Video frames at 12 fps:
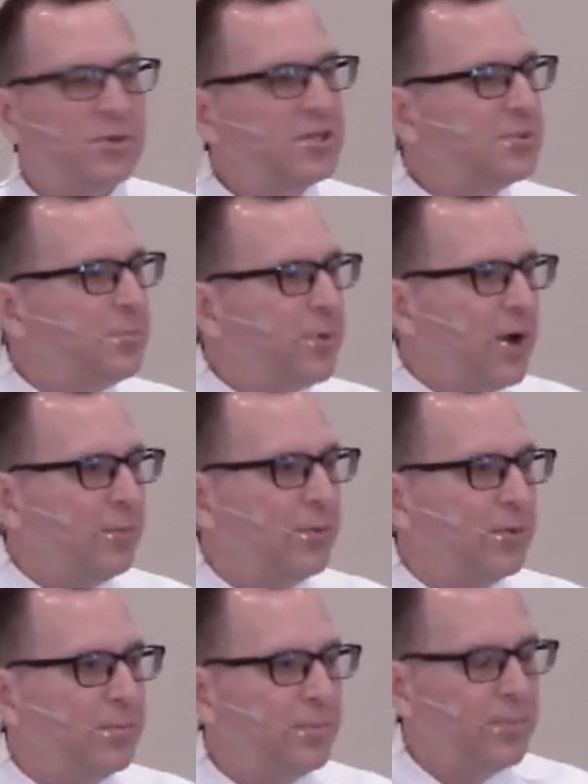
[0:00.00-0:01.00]
it's a
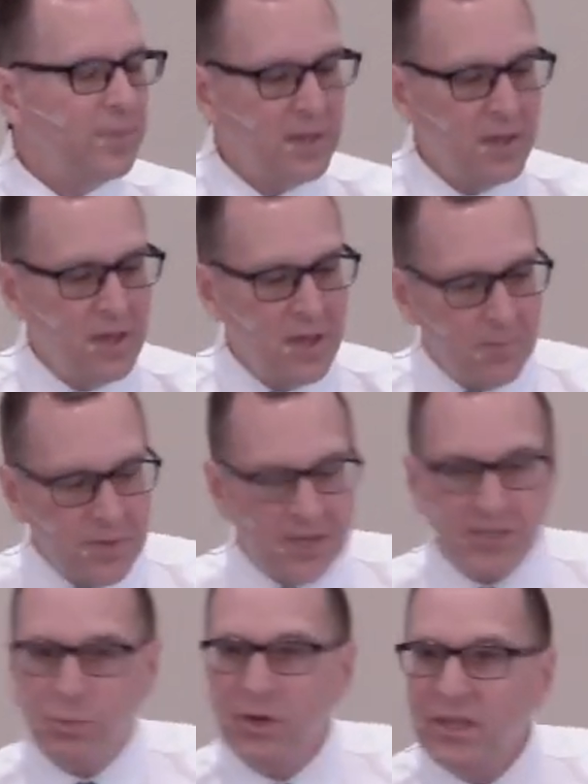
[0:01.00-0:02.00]
problem.
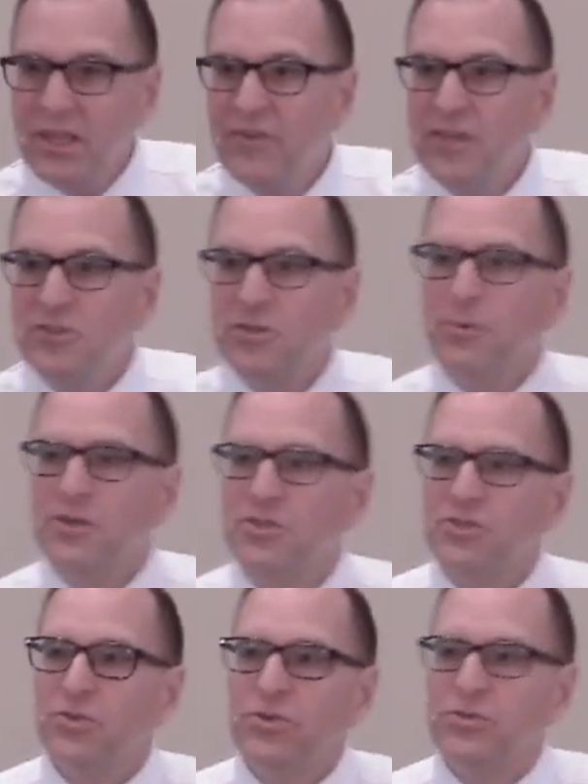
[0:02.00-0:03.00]
Because we're living to
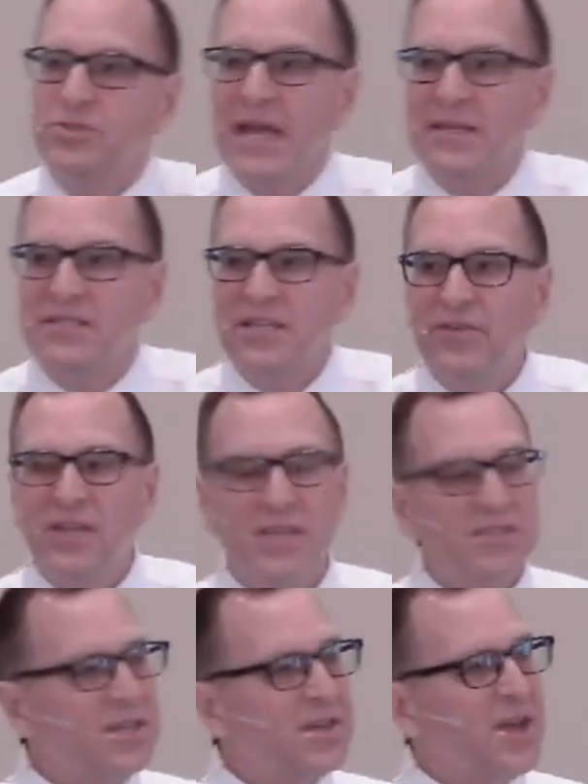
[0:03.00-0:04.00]
pursue those
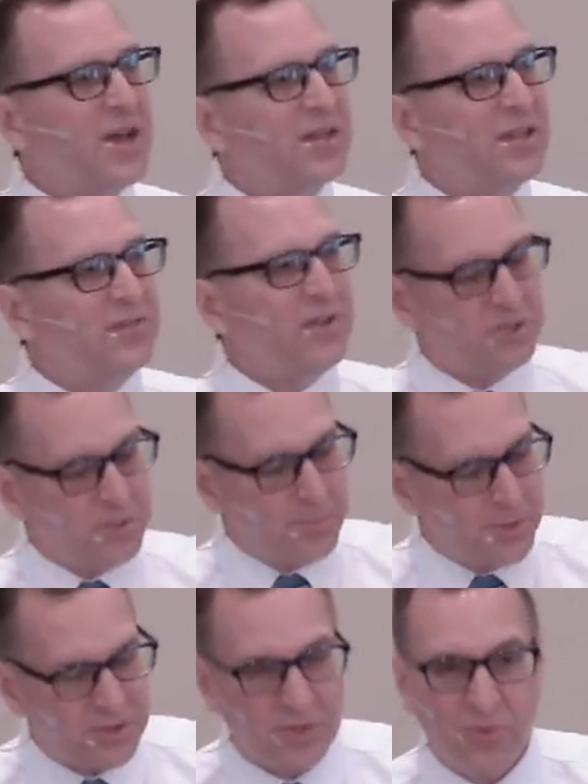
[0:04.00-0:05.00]
activities and not living to
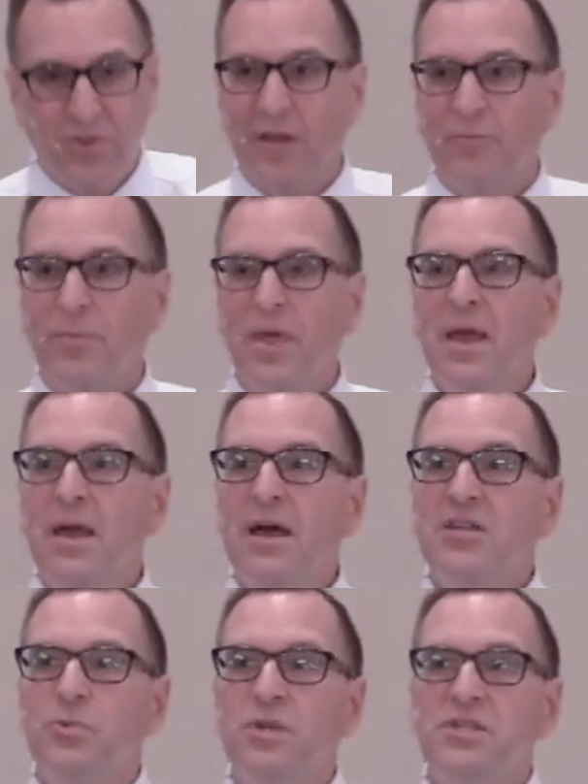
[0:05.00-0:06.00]
pursue them
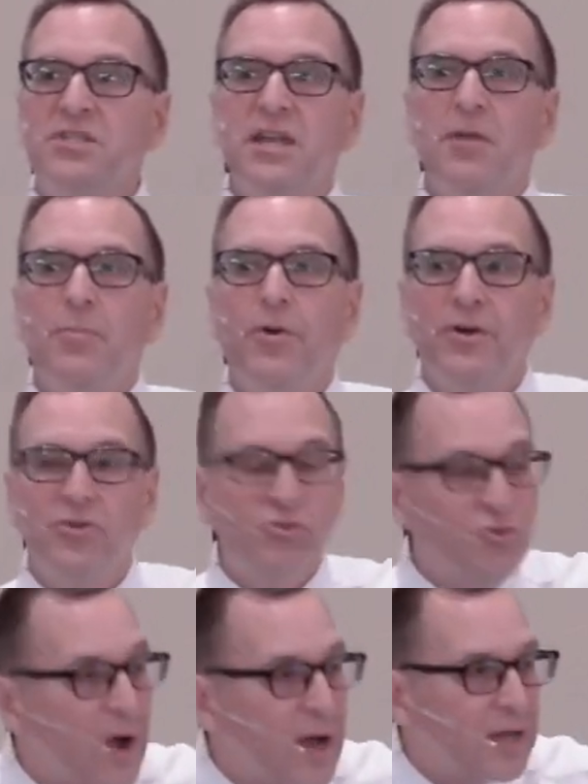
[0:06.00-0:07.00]
as one set apart in
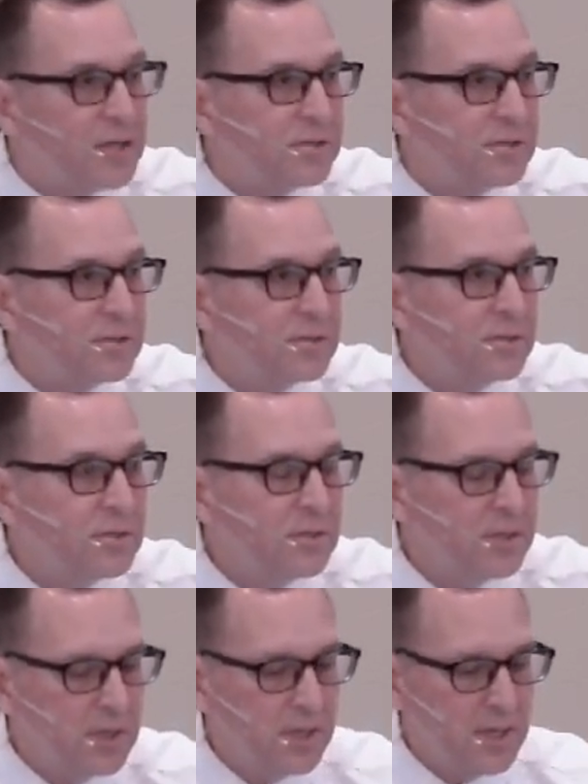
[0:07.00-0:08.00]
Christ.
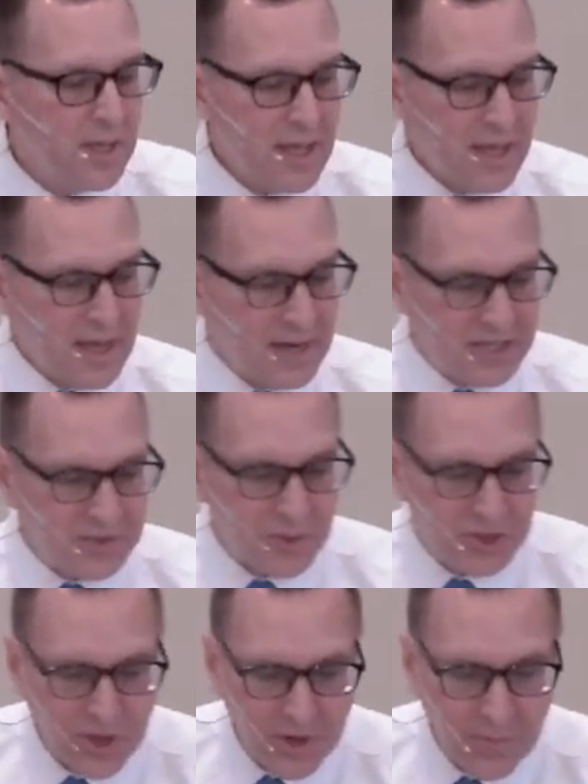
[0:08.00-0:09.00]
And that's what
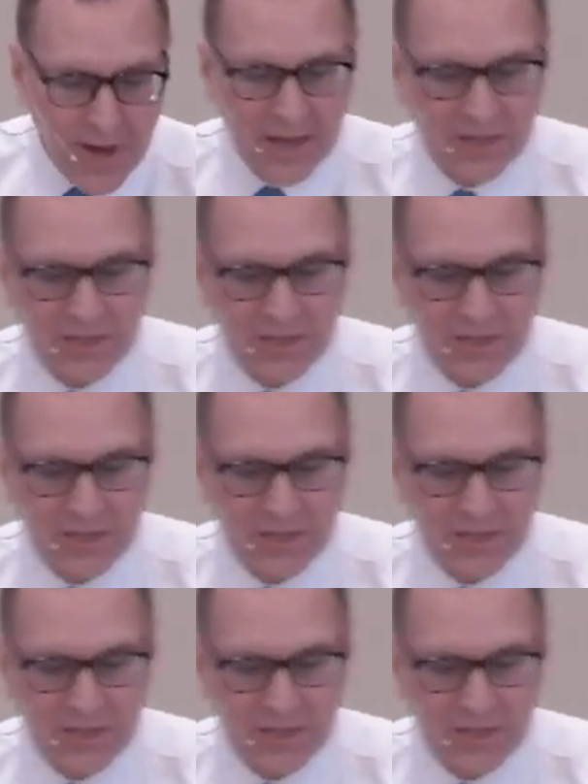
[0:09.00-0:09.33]
Jeremiah is